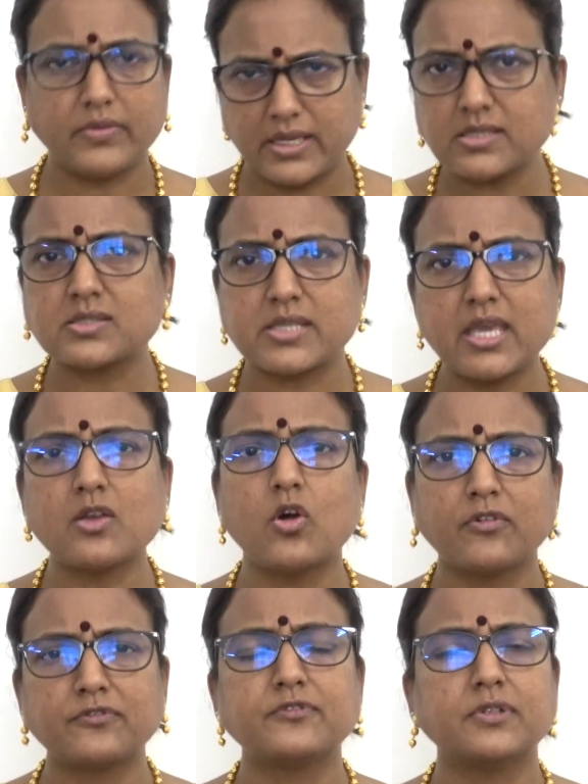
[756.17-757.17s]
that is king
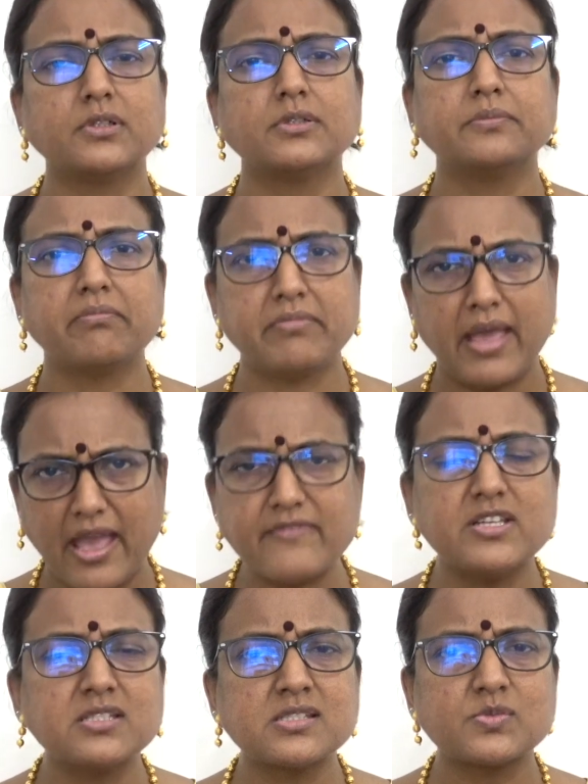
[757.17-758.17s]
of
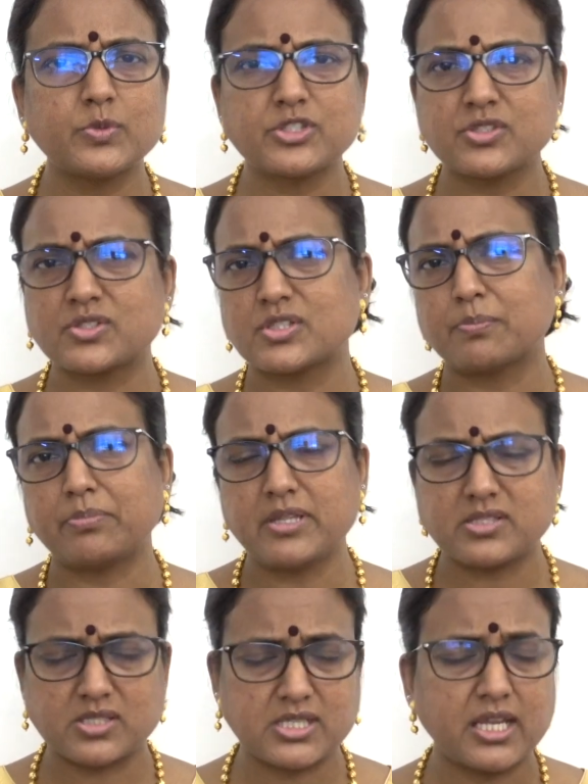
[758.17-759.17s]
heavens, which is the,
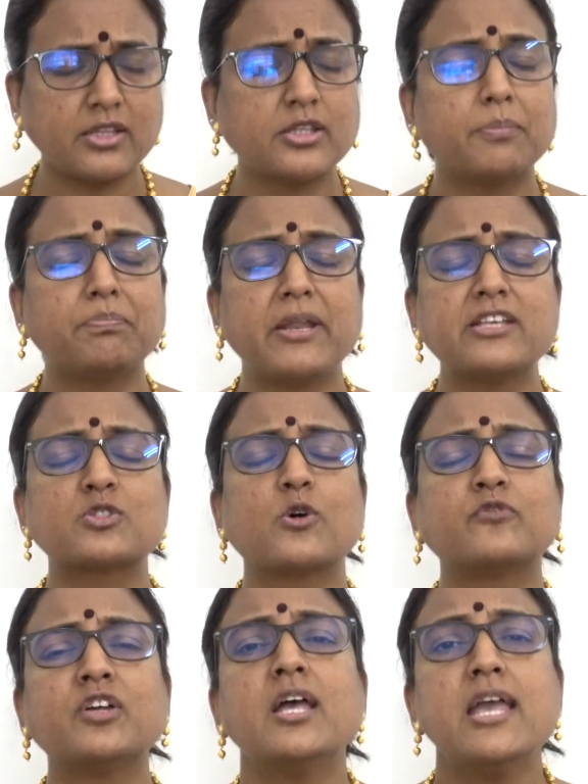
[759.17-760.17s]
it's taken the place
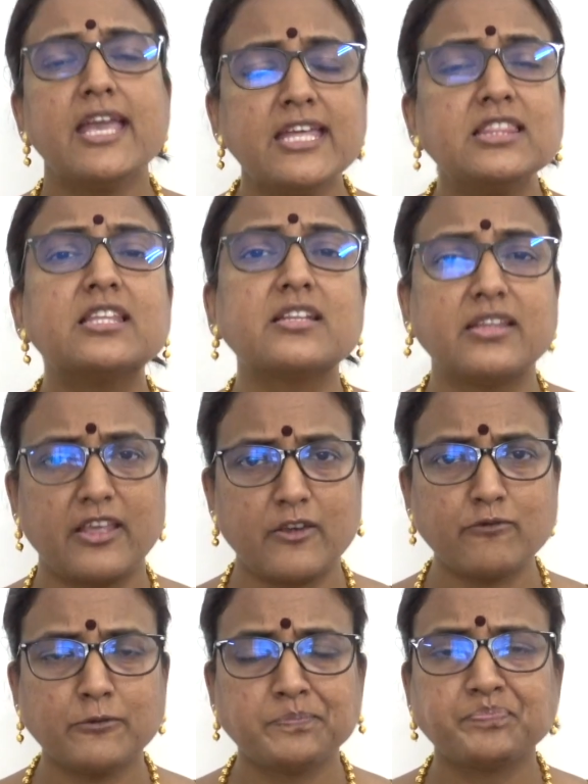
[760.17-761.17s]
of
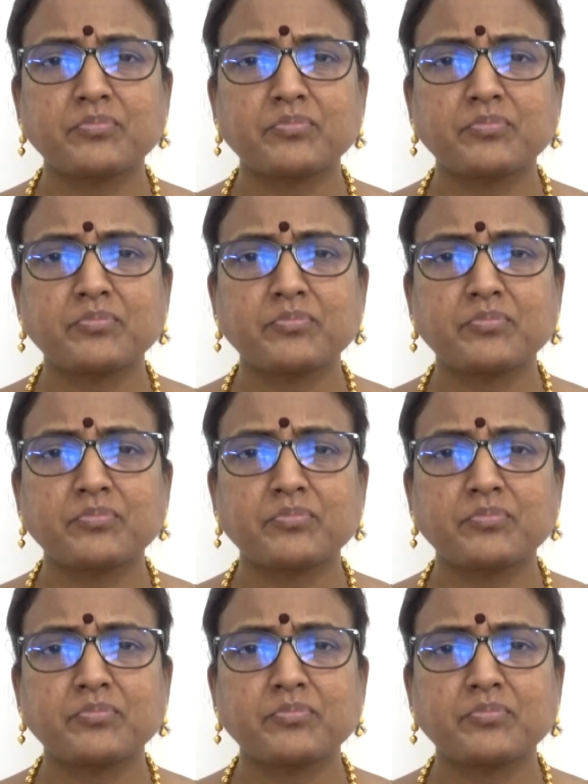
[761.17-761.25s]
Indradev.